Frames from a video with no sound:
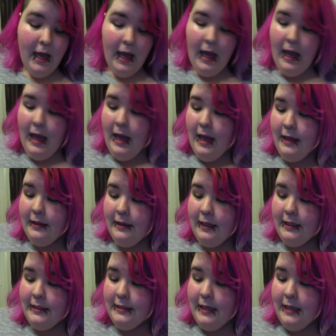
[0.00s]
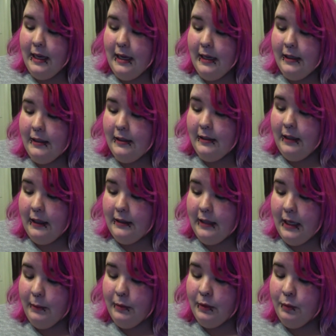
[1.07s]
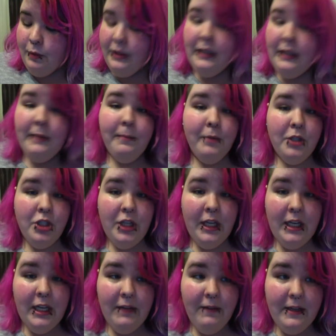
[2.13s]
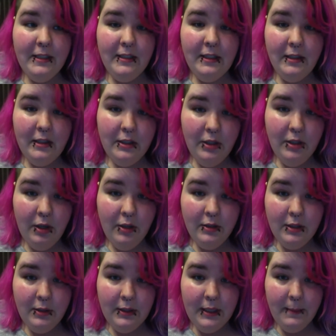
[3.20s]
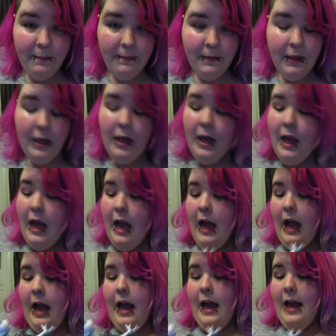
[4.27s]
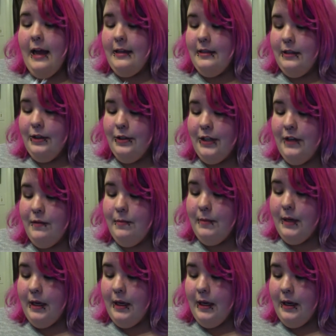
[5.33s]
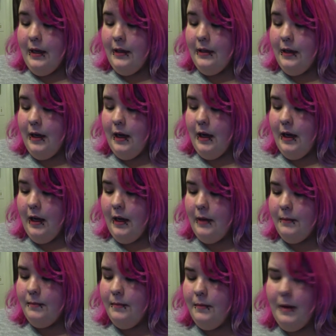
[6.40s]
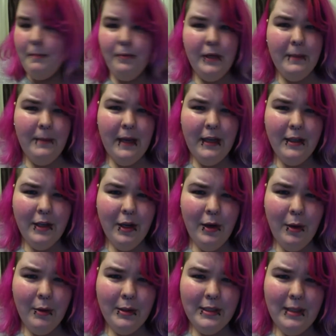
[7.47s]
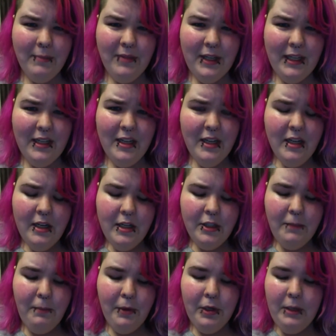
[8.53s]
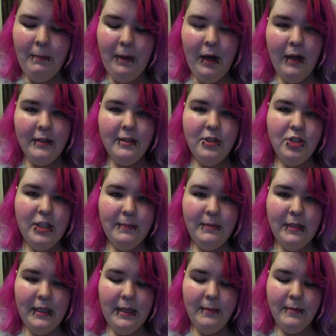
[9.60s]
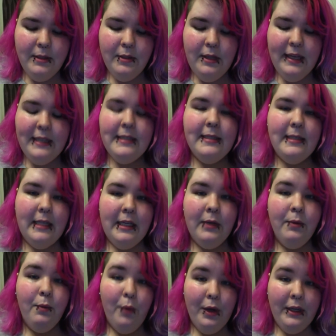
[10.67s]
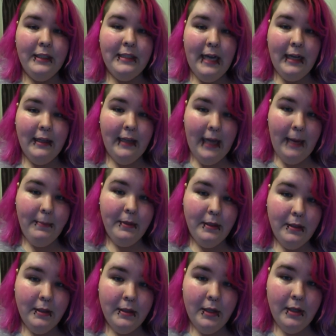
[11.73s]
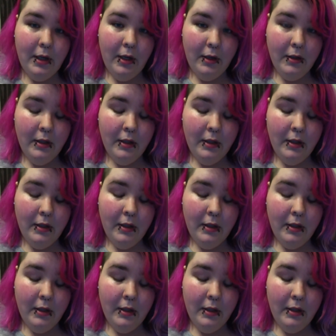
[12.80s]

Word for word: and they said that they would really appreciate it if I sent the doll to them. And they're giving me uh, a prepaid code or something to put in a box and ship to them so they can see what exactly happened to the doll.